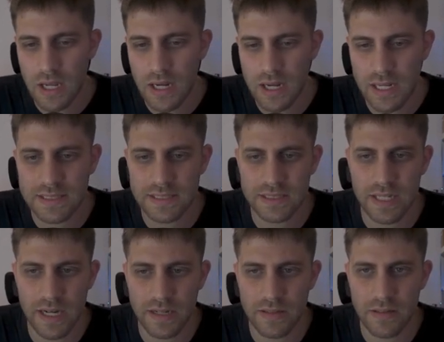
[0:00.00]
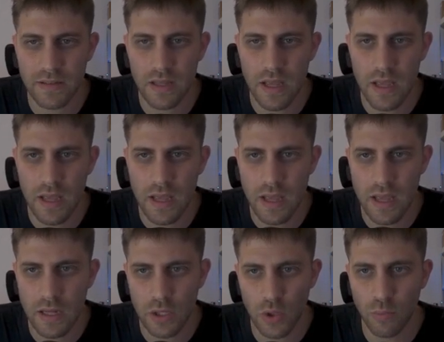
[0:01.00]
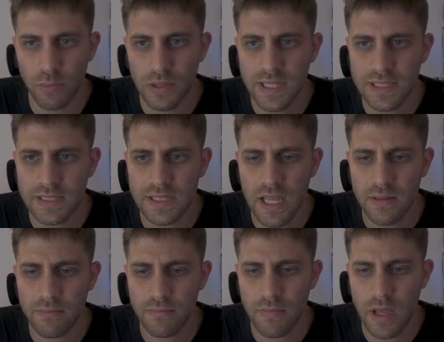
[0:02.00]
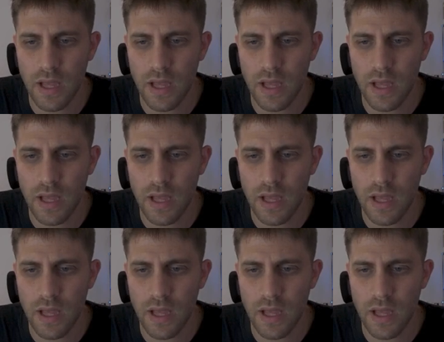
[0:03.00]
Let's start a new blitz game.